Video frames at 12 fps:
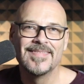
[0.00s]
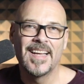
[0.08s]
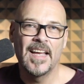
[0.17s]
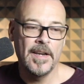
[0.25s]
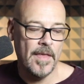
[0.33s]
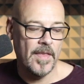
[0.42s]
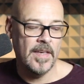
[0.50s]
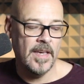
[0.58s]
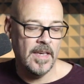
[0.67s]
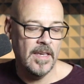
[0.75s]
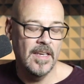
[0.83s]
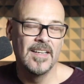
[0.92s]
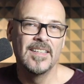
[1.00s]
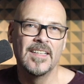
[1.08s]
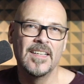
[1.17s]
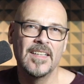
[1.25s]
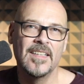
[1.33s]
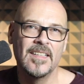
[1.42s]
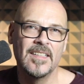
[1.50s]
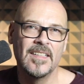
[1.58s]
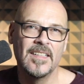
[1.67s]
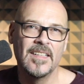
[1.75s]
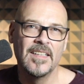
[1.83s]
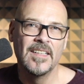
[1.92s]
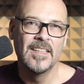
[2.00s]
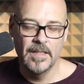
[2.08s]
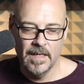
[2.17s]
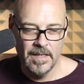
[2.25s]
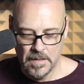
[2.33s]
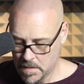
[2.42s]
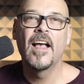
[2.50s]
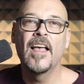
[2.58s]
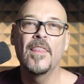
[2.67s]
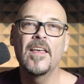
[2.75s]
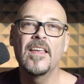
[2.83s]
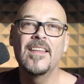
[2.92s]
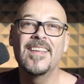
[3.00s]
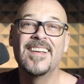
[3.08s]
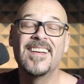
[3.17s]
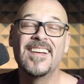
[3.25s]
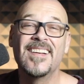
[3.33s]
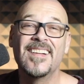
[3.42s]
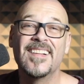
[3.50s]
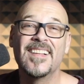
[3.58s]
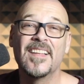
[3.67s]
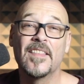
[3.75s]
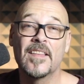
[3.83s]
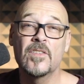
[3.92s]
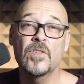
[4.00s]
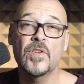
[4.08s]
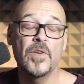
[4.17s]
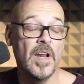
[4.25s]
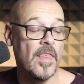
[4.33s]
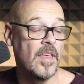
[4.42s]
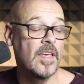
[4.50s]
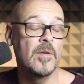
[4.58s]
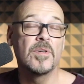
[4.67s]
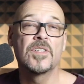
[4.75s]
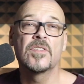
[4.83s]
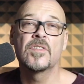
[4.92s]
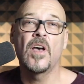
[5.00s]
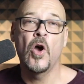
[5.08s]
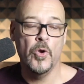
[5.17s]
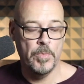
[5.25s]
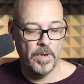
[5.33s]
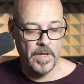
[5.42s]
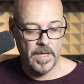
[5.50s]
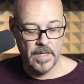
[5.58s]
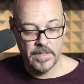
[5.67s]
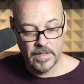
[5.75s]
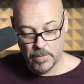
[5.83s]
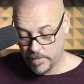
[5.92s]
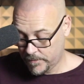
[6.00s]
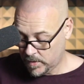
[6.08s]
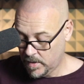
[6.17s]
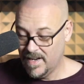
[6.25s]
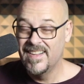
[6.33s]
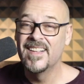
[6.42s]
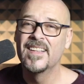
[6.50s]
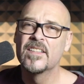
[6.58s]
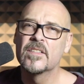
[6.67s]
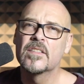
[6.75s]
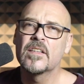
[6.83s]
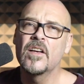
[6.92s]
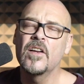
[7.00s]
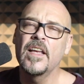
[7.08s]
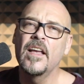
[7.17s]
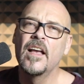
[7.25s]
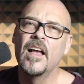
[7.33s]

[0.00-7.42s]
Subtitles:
another E. And then there's also another E, which is the open E. So we've got slowly.